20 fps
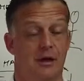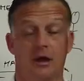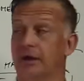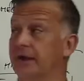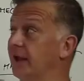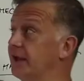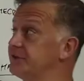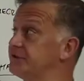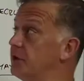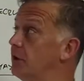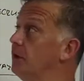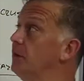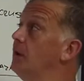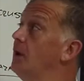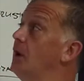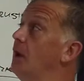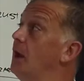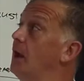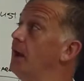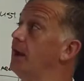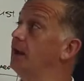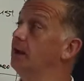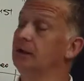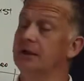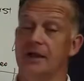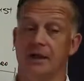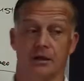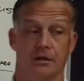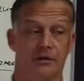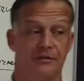Okay, so ill
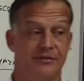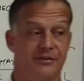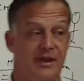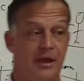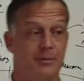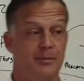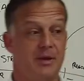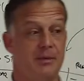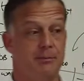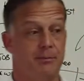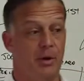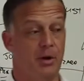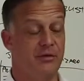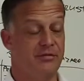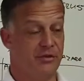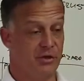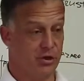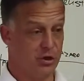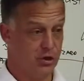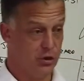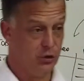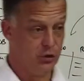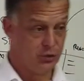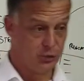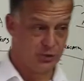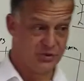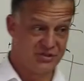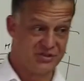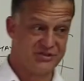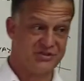health can be both acute,
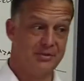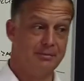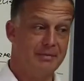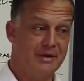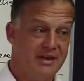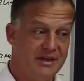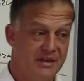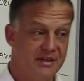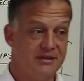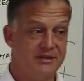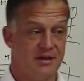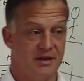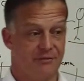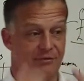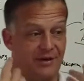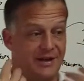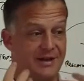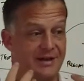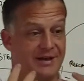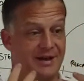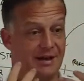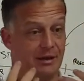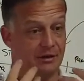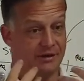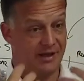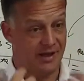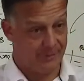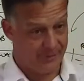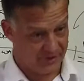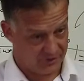which is immediate, if I inhale
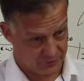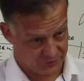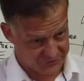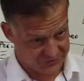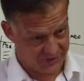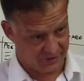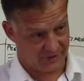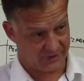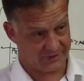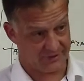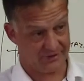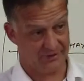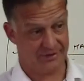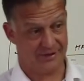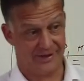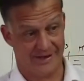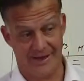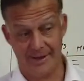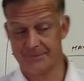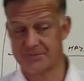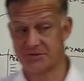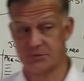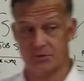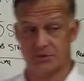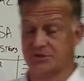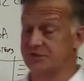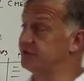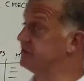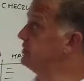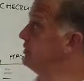chemicals and I can collapse,
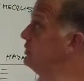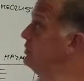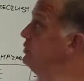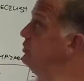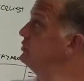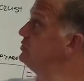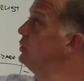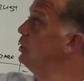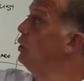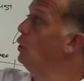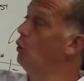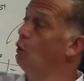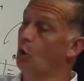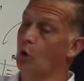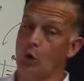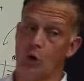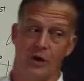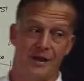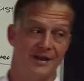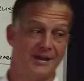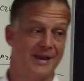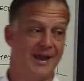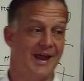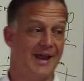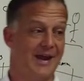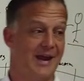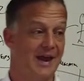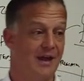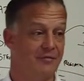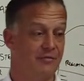which is acute, or it
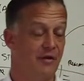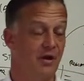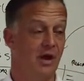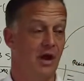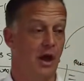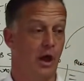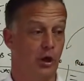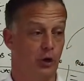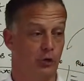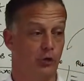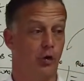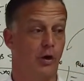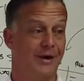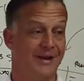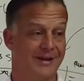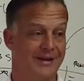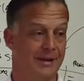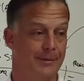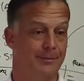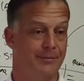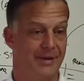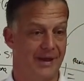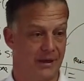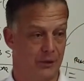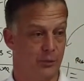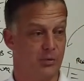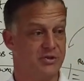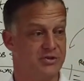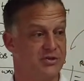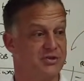can have a chronic
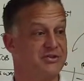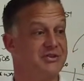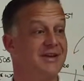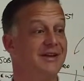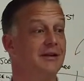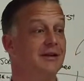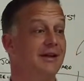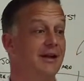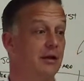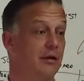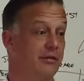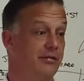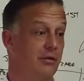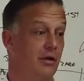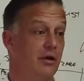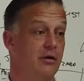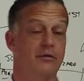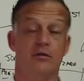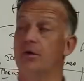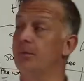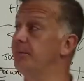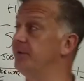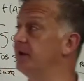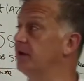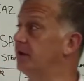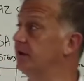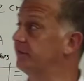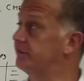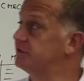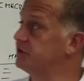impact, which is ill health over a
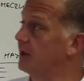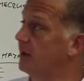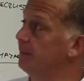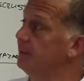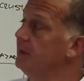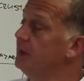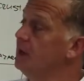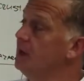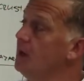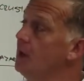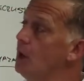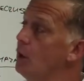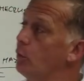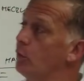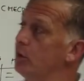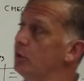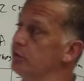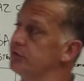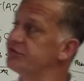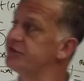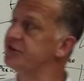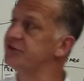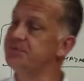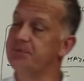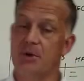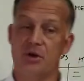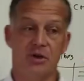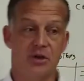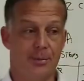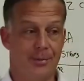period of time. We also
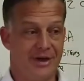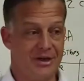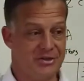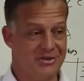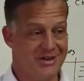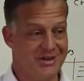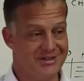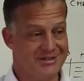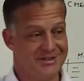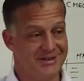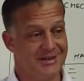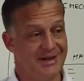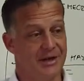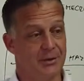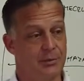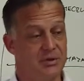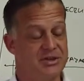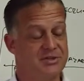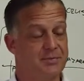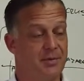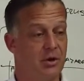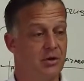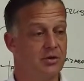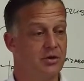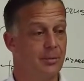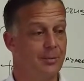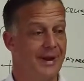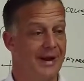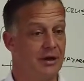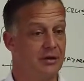spoke about yesterday, we spoke
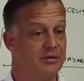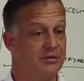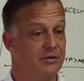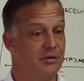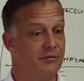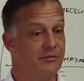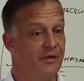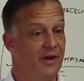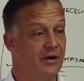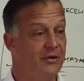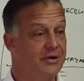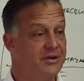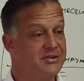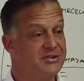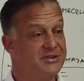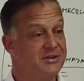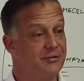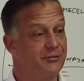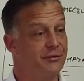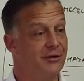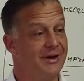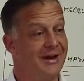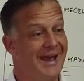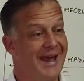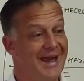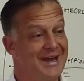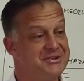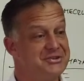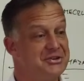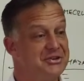about the various different
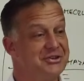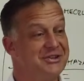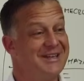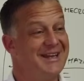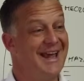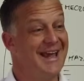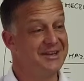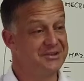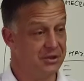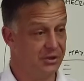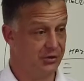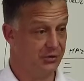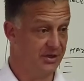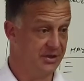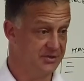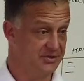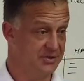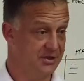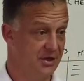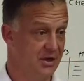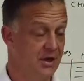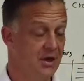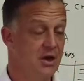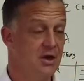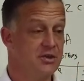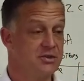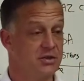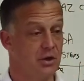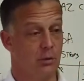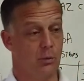hazard categories.
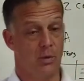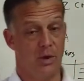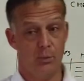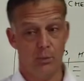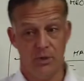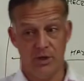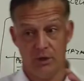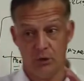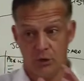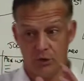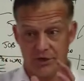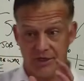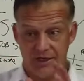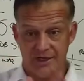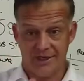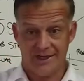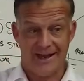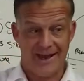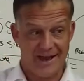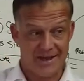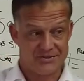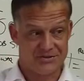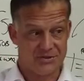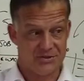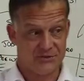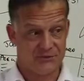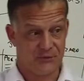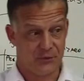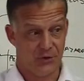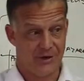So when we're looking at
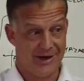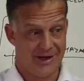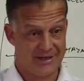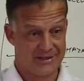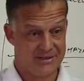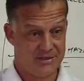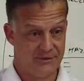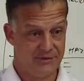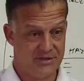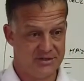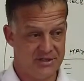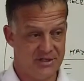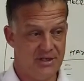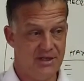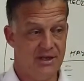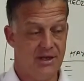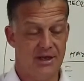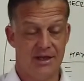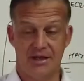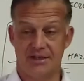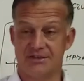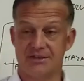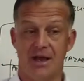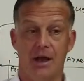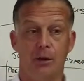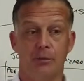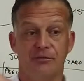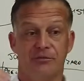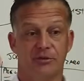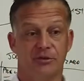hazards for an activity, it's
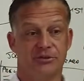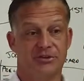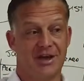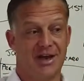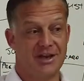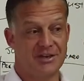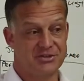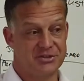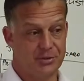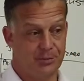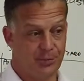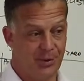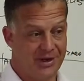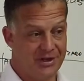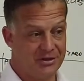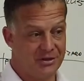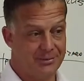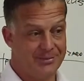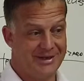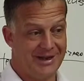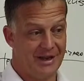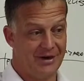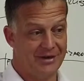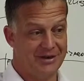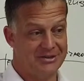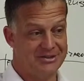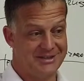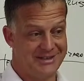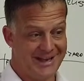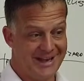helpful to us to break them down
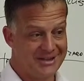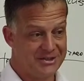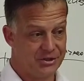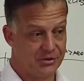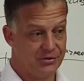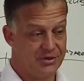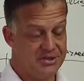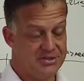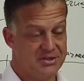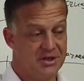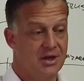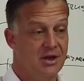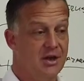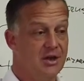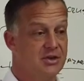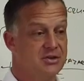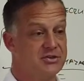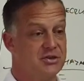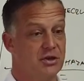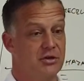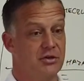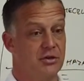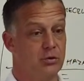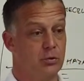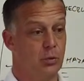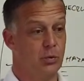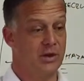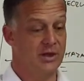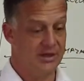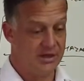into categories so that
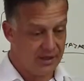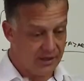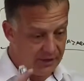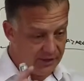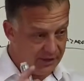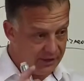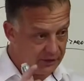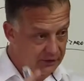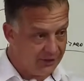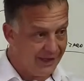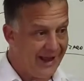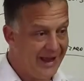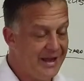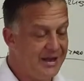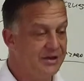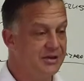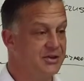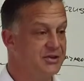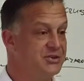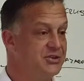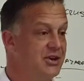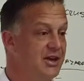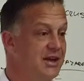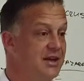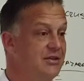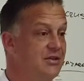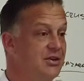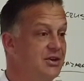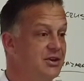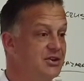it'll aid us
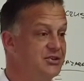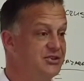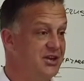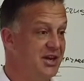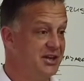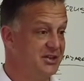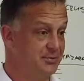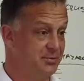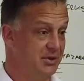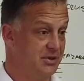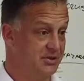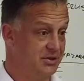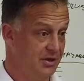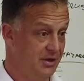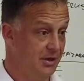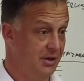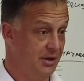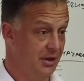in the assessment